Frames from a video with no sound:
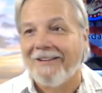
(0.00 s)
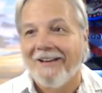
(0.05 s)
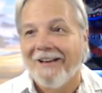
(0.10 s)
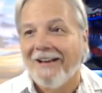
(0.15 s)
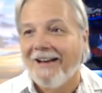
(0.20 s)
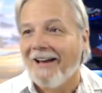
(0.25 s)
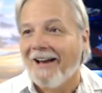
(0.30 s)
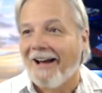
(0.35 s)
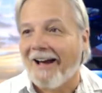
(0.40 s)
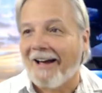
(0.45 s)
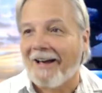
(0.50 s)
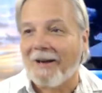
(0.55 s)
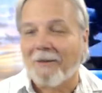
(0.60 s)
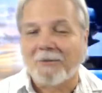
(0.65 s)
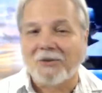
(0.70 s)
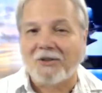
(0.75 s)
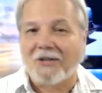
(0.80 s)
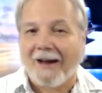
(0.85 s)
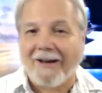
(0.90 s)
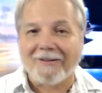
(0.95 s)
I am
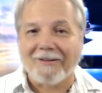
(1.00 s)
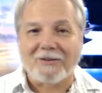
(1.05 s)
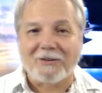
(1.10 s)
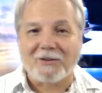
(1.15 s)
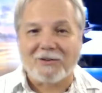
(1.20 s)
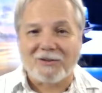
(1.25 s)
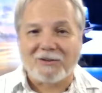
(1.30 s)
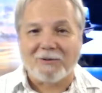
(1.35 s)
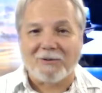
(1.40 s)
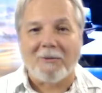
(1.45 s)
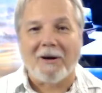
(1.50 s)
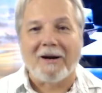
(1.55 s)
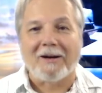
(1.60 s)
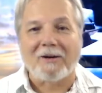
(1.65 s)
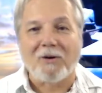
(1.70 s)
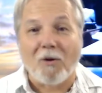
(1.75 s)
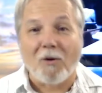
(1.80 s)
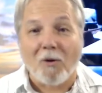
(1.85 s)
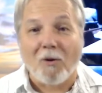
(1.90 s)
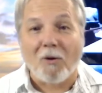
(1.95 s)
challenged to my
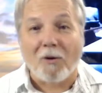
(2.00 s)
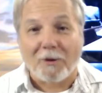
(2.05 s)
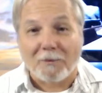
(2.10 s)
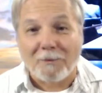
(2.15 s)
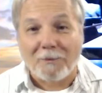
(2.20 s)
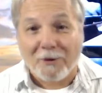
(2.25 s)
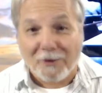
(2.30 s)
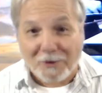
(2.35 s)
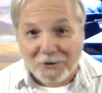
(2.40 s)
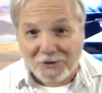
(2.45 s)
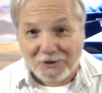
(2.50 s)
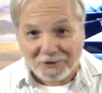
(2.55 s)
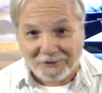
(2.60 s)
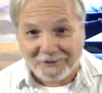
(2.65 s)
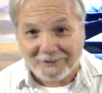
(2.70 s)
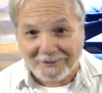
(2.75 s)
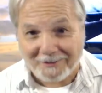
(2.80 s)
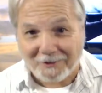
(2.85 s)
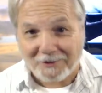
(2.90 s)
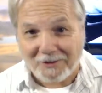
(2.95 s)
core
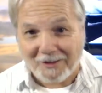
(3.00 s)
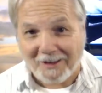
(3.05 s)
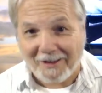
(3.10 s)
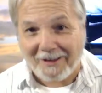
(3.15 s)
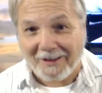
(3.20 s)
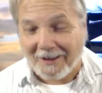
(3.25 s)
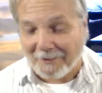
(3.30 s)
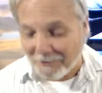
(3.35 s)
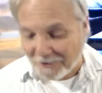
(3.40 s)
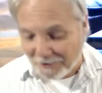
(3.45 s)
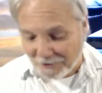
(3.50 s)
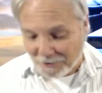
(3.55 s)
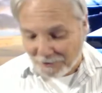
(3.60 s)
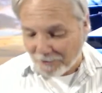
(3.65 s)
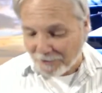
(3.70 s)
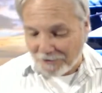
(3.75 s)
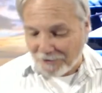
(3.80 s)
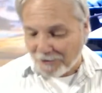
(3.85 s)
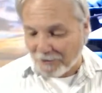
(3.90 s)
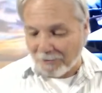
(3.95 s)
personally, okay? I mean,
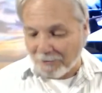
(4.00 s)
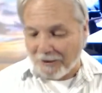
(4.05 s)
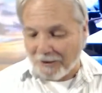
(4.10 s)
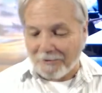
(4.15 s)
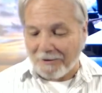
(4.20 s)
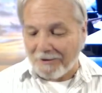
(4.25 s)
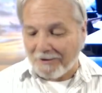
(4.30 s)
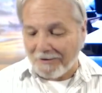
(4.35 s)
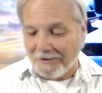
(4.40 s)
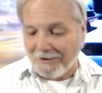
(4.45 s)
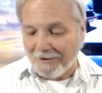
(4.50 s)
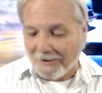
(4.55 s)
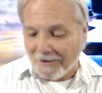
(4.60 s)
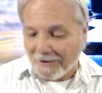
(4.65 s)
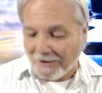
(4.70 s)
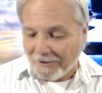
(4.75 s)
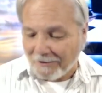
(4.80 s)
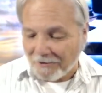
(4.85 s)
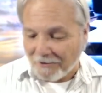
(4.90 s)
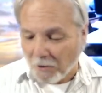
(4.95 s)
this may be
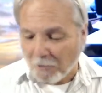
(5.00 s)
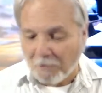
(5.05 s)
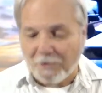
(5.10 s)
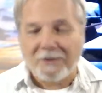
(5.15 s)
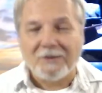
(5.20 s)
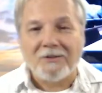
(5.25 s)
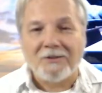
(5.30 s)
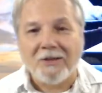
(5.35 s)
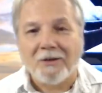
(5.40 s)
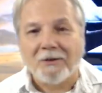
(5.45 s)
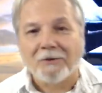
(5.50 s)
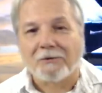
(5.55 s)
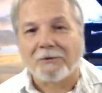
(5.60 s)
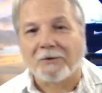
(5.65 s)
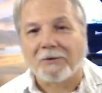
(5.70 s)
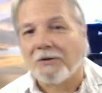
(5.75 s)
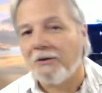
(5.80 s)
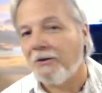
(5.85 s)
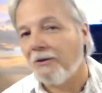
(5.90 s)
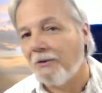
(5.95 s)
no big deal for
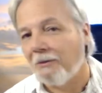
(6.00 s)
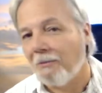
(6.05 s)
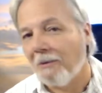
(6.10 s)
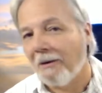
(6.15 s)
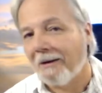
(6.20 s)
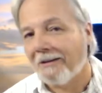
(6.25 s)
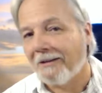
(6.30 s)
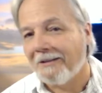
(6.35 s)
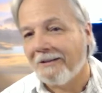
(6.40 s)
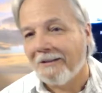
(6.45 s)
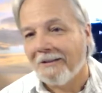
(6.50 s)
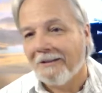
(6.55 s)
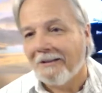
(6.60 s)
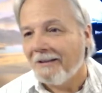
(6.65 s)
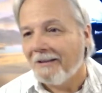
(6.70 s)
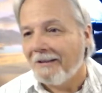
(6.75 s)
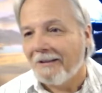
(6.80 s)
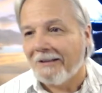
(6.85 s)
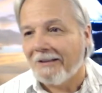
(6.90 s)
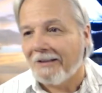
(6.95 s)
you, but
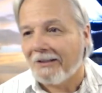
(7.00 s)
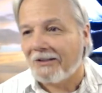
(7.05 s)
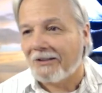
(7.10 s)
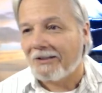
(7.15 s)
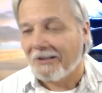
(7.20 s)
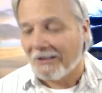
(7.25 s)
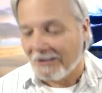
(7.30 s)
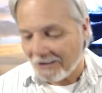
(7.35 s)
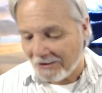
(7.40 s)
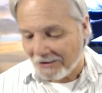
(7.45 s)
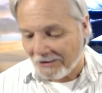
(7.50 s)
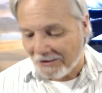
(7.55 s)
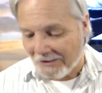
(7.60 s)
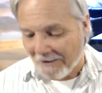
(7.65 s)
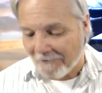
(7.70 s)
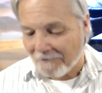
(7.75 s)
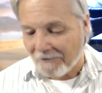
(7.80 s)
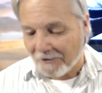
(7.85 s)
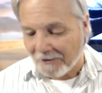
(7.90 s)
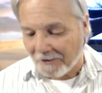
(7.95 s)
this is
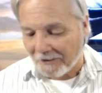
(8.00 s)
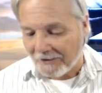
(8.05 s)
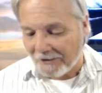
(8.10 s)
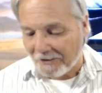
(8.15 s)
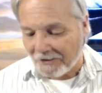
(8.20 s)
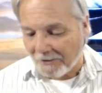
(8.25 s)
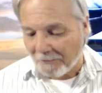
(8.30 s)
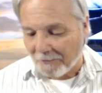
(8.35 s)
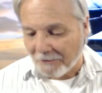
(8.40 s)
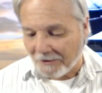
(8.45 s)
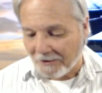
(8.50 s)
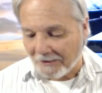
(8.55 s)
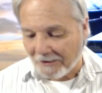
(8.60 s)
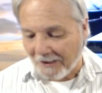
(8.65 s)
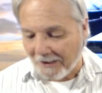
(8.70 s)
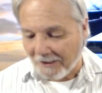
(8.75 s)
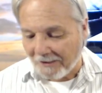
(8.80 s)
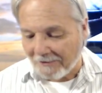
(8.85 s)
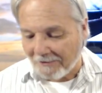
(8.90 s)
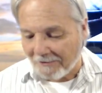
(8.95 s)
definitely something
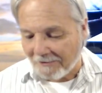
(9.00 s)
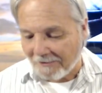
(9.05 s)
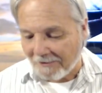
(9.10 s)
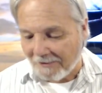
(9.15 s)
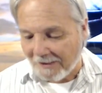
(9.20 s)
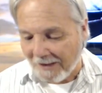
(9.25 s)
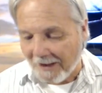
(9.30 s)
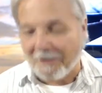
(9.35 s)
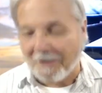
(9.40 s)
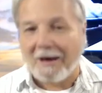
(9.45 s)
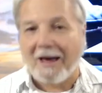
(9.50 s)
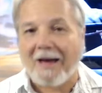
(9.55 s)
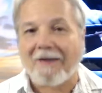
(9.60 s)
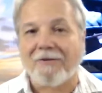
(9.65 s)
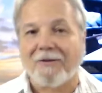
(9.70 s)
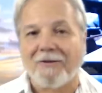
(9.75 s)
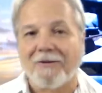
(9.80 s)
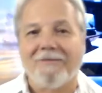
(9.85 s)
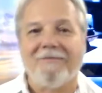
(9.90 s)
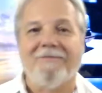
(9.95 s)
that I
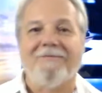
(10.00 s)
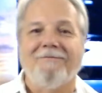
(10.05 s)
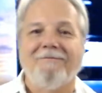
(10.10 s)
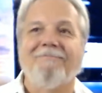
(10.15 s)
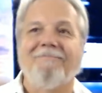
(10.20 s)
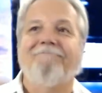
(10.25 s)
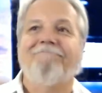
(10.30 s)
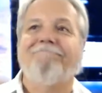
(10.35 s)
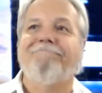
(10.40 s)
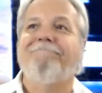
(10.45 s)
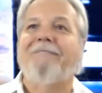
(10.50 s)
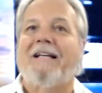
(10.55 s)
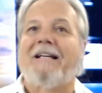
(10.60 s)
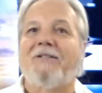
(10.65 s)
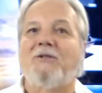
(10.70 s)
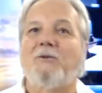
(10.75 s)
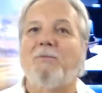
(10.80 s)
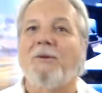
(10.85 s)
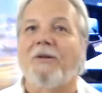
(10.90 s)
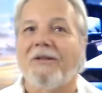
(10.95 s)
haven't
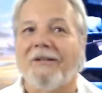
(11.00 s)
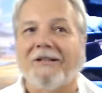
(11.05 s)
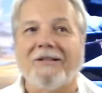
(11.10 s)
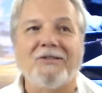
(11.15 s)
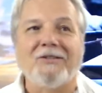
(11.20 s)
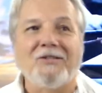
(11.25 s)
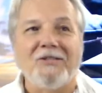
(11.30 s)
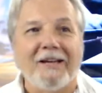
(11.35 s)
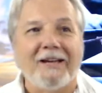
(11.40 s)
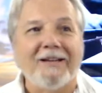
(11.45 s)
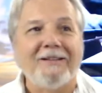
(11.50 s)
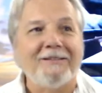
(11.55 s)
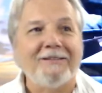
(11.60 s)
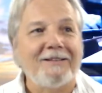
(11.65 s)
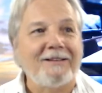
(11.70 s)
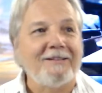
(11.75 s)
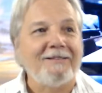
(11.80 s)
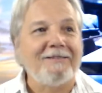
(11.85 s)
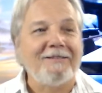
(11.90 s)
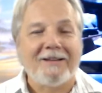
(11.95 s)
experienced yet,
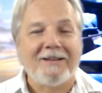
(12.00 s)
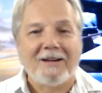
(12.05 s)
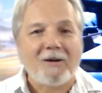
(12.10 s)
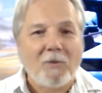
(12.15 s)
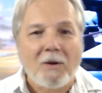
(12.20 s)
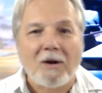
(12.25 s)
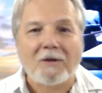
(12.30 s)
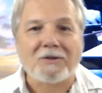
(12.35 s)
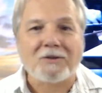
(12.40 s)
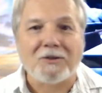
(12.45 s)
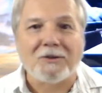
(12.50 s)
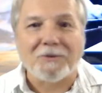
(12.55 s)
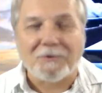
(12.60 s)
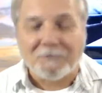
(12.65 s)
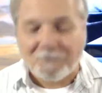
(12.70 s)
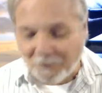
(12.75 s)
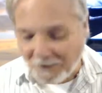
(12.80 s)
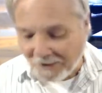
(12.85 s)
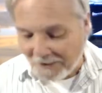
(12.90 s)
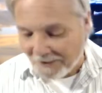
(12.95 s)
and I want to.
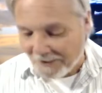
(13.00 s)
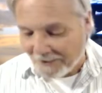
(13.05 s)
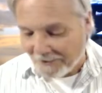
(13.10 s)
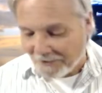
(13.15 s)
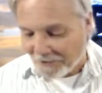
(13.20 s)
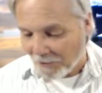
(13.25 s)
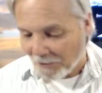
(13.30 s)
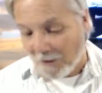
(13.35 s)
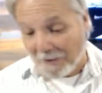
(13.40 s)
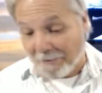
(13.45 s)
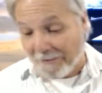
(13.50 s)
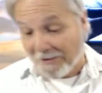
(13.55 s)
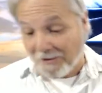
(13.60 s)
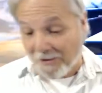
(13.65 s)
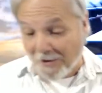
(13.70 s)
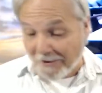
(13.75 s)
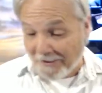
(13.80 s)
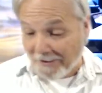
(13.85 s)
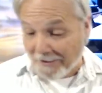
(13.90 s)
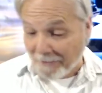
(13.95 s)
So what am I
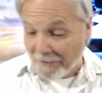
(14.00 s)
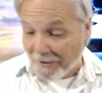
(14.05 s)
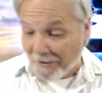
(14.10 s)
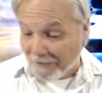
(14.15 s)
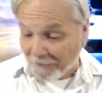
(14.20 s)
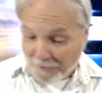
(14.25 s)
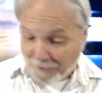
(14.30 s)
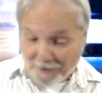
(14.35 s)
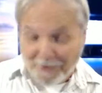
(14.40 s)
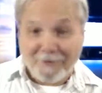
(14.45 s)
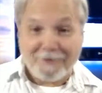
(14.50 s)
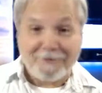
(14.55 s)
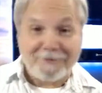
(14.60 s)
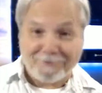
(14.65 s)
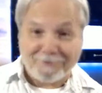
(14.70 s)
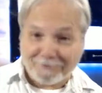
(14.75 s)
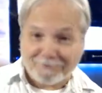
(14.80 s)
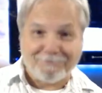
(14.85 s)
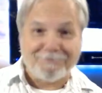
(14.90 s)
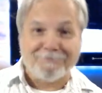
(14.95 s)
talking about? Well,
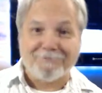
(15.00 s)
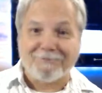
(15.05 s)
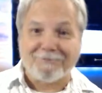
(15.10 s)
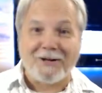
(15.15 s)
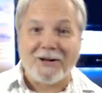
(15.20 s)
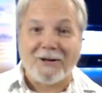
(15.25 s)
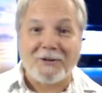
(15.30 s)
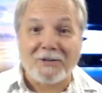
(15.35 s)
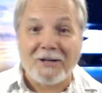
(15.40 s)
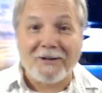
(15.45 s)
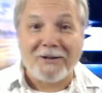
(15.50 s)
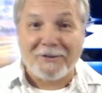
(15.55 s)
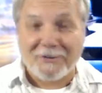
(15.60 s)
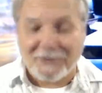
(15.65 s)
I'll tell you.